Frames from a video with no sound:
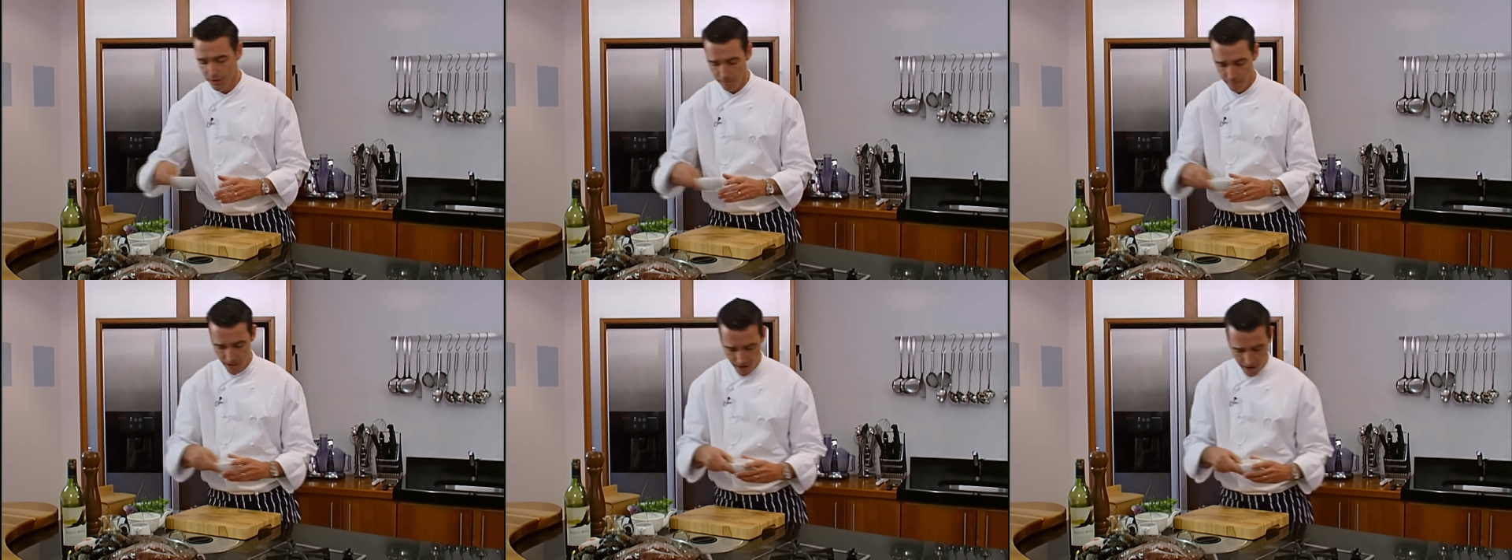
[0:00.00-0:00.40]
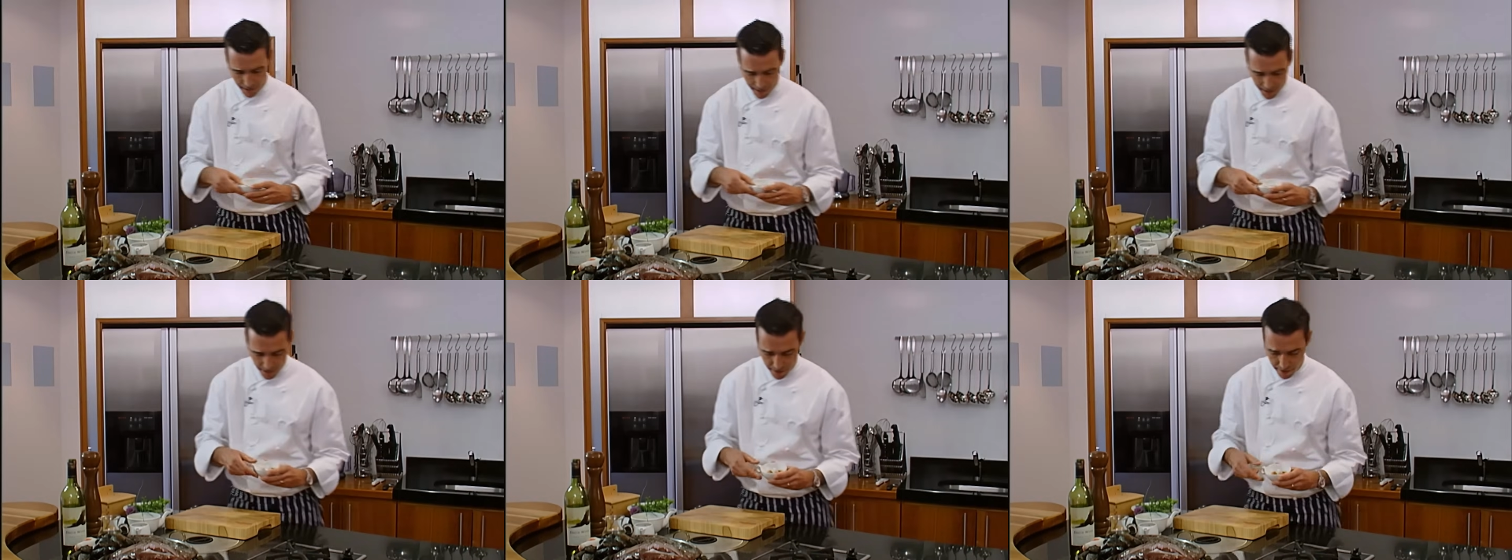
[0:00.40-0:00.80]
some garlic
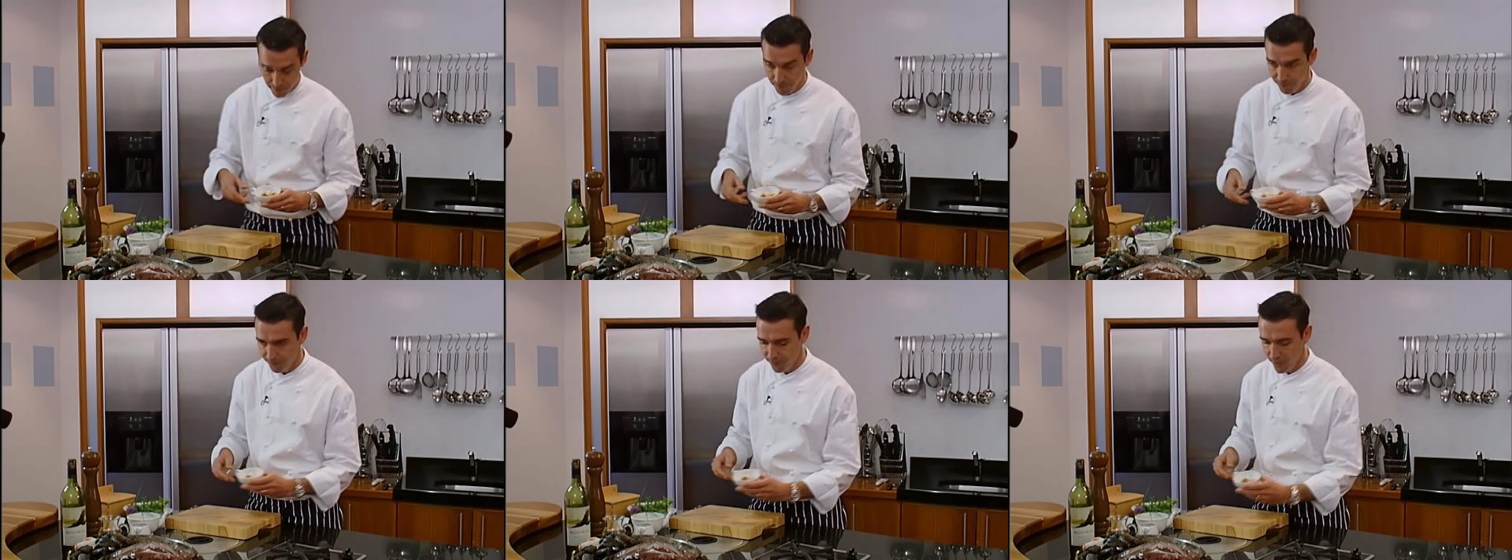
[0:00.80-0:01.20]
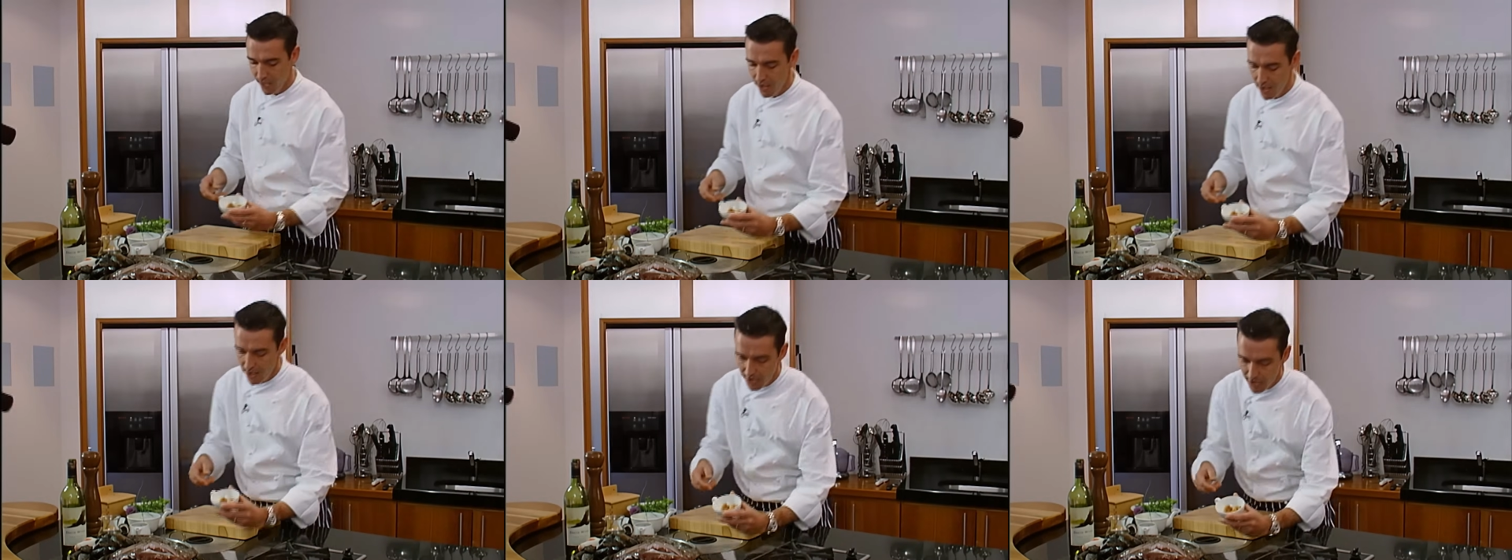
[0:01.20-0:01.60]
here
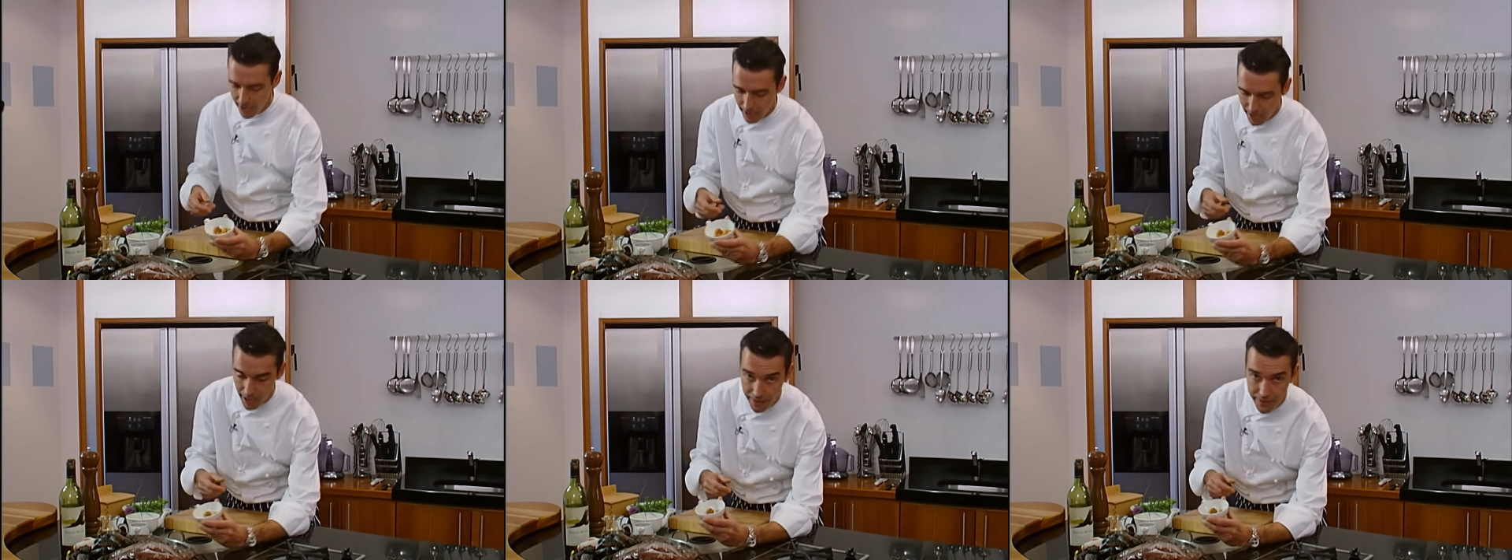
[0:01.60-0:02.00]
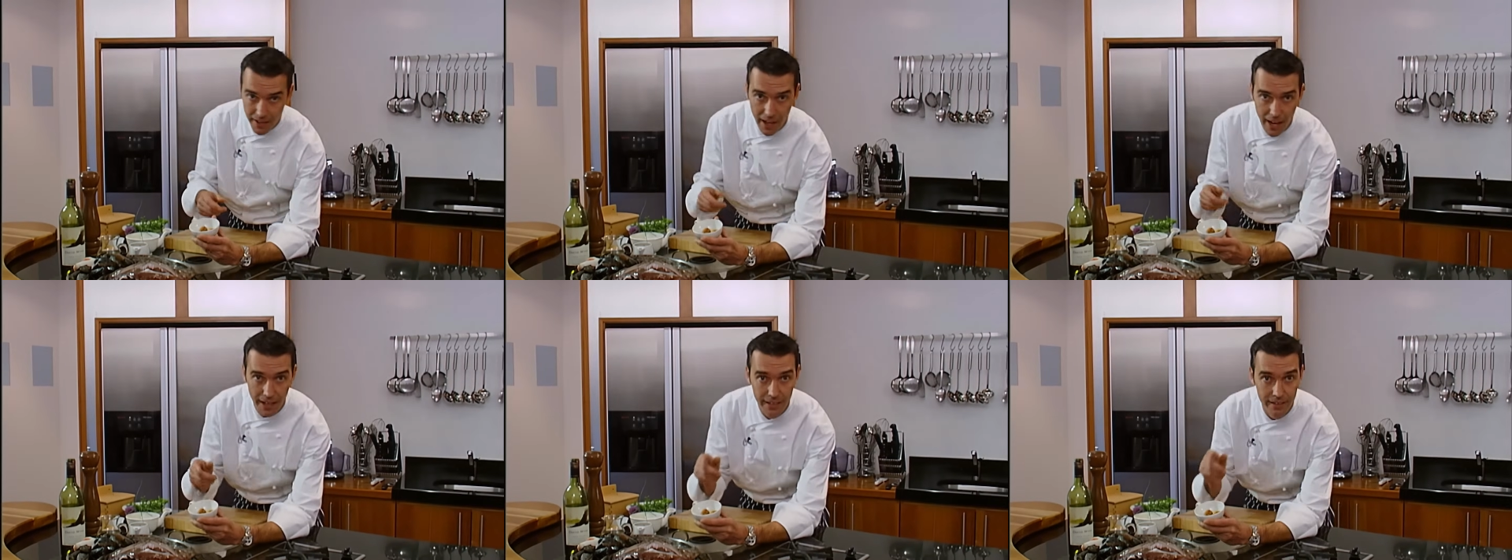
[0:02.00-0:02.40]
at
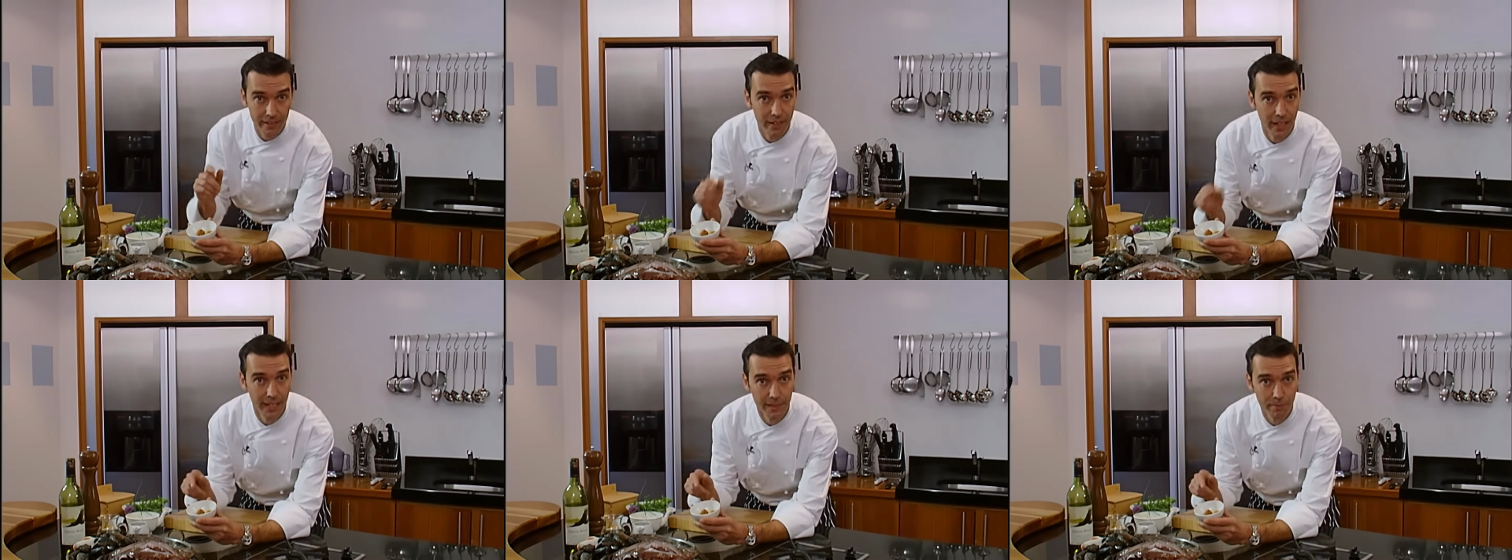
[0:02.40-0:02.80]
the